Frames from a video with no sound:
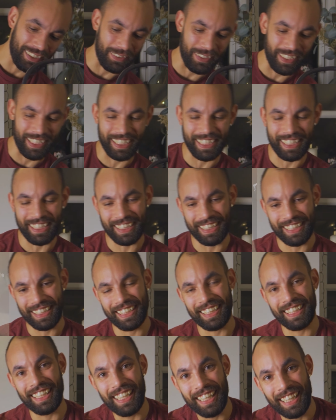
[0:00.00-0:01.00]
correct.
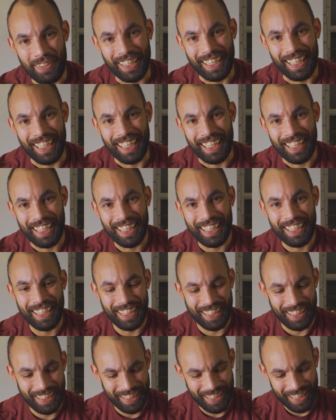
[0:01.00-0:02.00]
Oh my god.
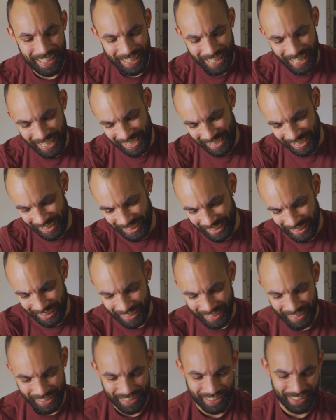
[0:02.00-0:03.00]
That's it.
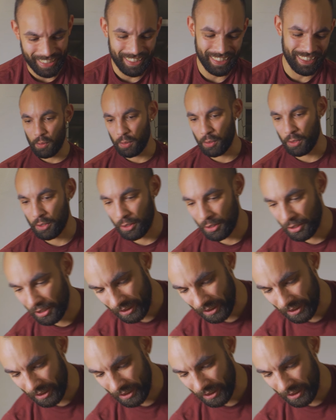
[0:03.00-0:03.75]
Whew.